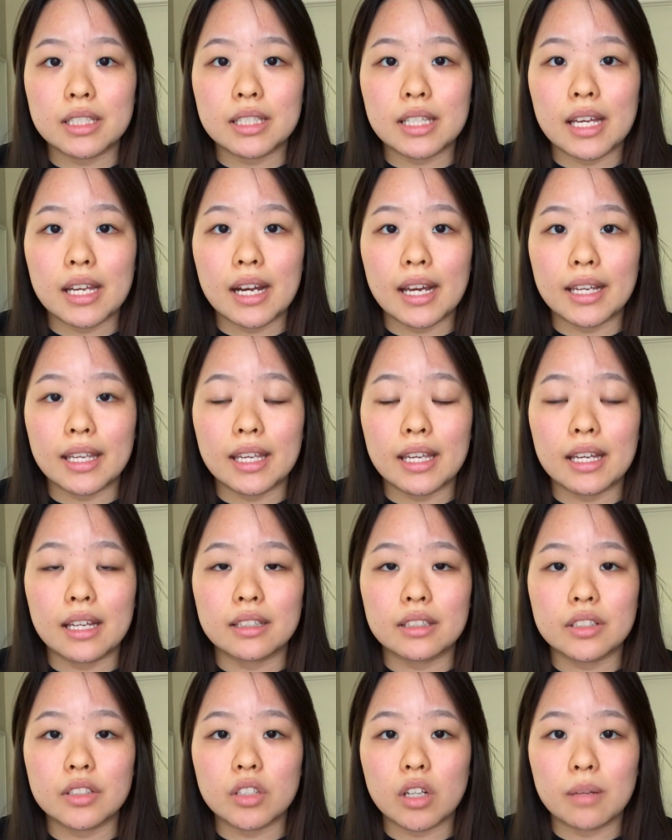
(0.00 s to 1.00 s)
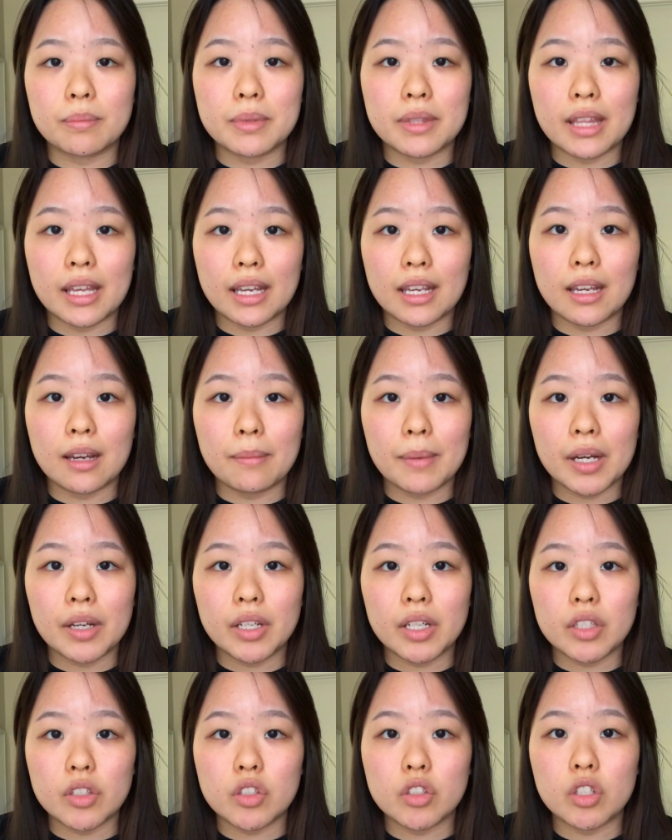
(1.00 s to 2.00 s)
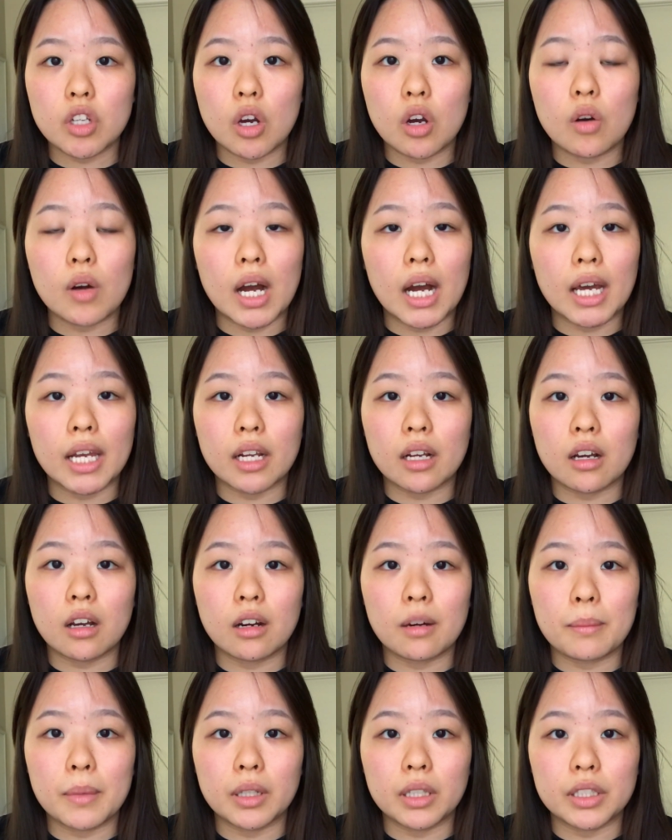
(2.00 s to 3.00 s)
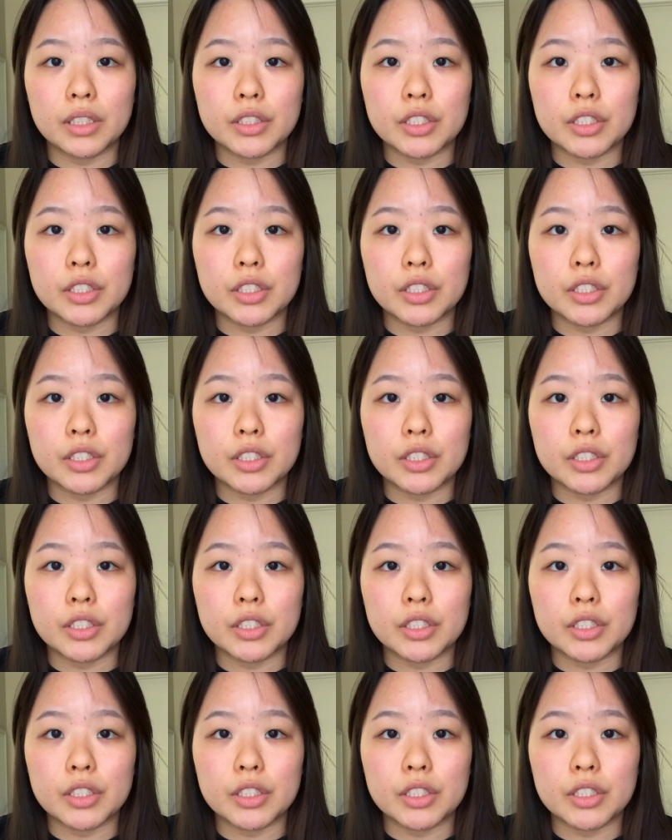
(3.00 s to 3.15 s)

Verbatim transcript: then I can't stop thinking about it, so I'm gonna cut a mullet